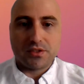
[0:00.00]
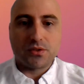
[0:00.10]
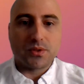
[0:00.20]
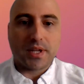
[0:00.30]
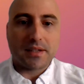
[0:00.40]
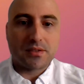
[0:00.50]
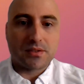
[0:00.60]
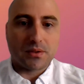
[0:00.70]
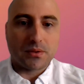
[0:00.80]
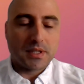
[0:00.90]
actually do
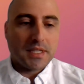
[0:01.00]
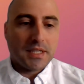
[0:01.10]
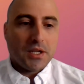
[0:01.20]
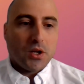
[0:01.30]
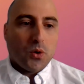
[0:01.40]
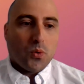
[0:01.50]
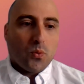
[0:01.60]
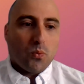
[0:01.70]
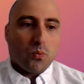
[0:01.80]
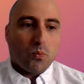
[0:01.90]
that. So
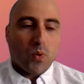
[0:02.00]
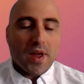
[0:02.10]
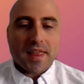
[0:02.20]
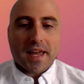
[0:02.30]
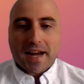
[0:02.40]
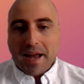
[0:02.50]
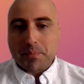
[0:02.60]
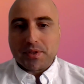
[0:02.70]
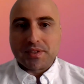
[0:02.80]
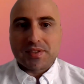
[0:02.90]
when that
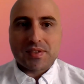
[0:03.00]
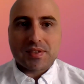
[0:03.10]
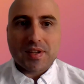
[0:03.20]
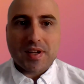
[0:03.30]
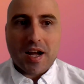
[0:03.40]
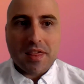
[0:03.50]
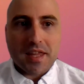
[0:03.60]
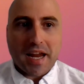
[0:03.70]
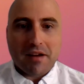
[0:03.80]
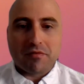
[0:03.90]
happens, I
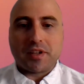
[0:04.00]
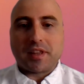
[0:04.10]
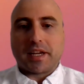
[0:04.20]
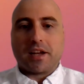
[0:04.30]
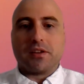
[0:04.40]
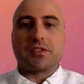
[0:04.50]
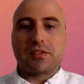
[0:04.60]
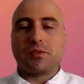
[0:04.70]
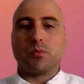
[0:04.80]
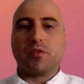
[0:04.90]
think everything
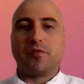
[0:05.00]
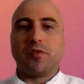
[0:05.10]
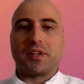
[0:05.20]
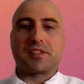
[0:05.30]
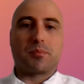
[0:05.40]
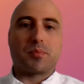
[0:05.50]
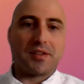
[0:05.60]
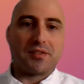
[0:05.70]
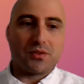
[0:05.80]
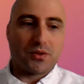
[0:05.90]
else will fall into
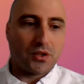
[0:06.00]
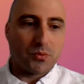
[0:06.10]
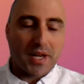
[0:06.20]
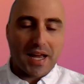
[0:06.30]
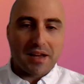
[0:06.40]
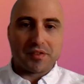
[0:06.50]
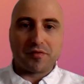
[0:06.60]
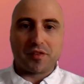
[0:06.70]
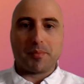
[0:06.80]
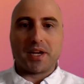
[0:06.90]
place. You know, you will have
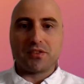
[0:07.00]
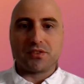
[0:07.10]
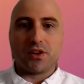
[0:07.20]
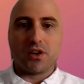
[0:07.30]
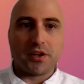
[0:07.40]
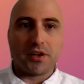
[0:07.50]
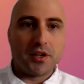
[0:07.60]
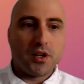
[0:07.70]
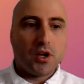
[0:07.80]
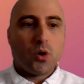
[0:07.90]
information on
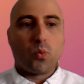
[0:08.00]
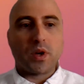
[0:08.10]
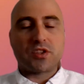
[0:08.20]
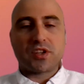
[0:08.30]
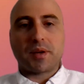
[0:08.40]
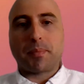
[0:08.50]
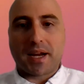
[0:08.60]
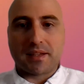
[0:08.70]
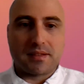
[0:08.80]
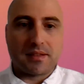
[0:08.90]
which
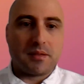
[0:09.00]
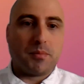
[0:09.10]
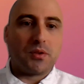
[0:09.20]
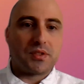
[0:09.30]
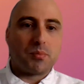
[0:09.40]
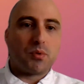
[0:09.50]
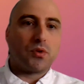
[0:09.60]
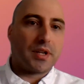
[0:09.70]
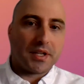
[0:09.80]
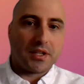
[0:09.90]
impacts are the most important